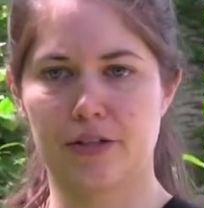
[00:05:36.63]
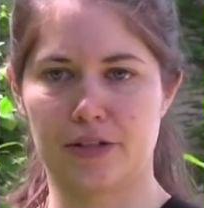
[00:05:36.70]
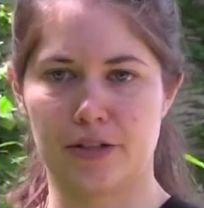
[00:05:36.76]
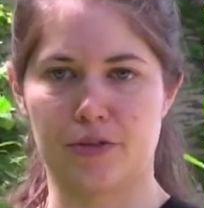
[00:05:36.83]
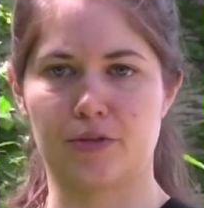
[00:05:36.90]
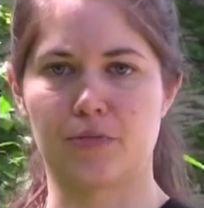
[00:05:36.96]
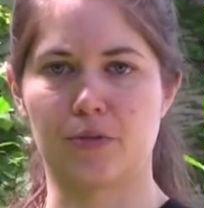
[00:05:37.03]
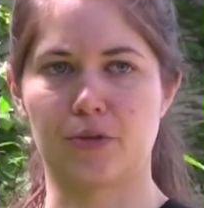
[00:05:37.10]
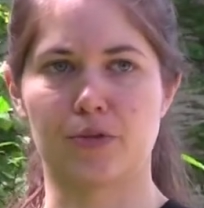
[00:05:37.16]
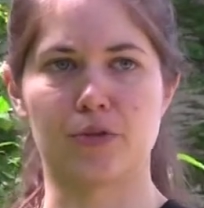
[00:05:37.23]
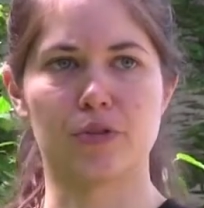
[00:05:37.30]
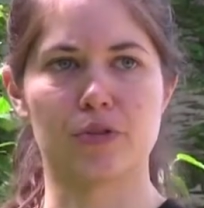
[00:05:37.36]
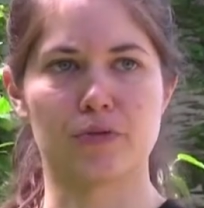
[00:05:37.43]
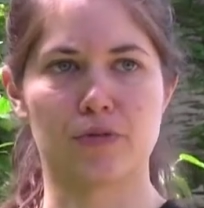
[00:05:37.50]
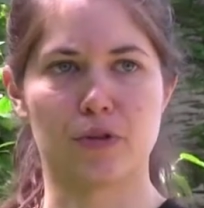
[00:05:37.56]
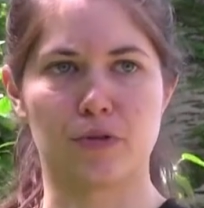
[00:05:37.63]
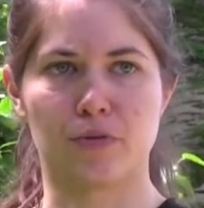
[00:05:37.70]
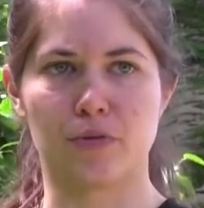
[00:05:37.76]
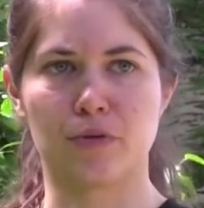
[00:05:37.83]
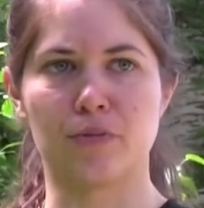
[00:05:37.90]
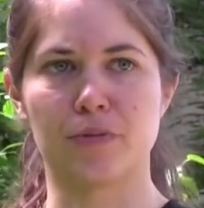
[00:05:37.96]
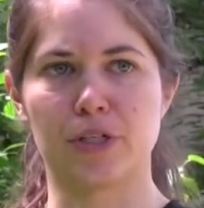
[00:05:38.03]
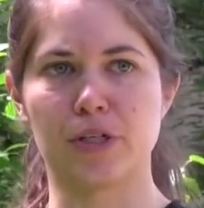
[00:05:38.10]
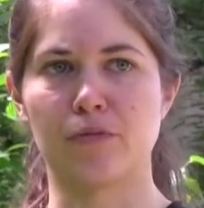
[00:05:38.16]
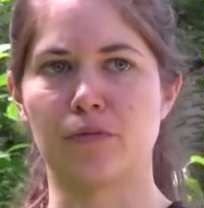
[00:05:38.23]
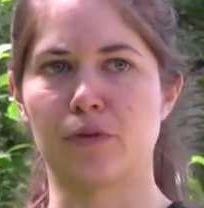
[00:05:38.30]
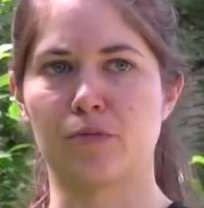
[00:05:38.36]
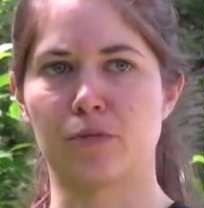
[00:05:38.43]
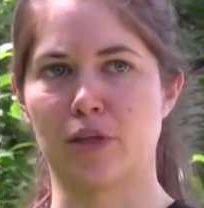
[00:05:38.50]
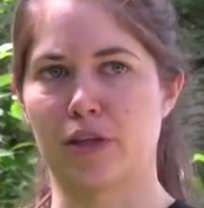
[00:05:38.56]
distributions of earthworms,
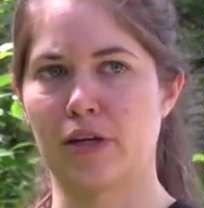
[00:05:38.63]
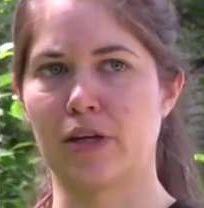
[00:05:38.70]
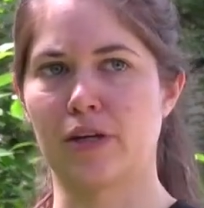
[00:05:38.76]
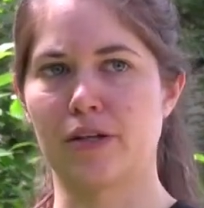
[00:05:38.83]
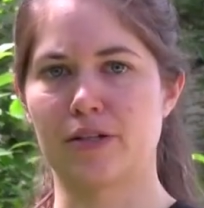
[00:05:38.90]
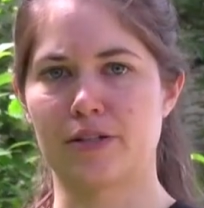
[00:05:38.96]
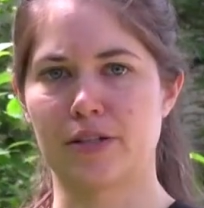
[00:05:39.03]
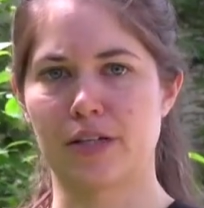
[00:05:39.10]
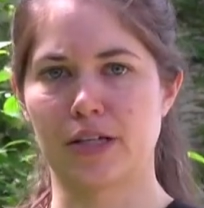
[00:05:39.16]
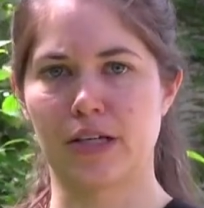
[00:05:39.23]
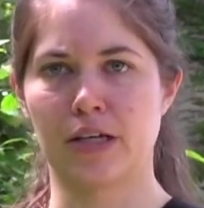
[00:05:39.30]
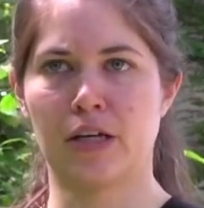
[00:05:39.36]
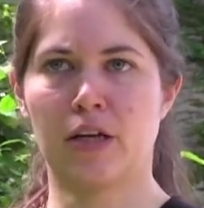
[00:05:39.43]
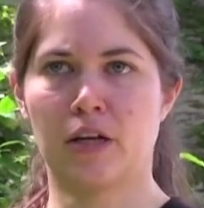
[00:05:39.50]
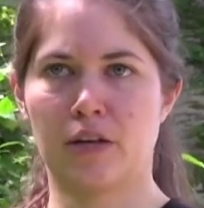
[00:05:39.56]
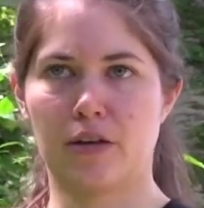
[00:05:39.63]
even within a city.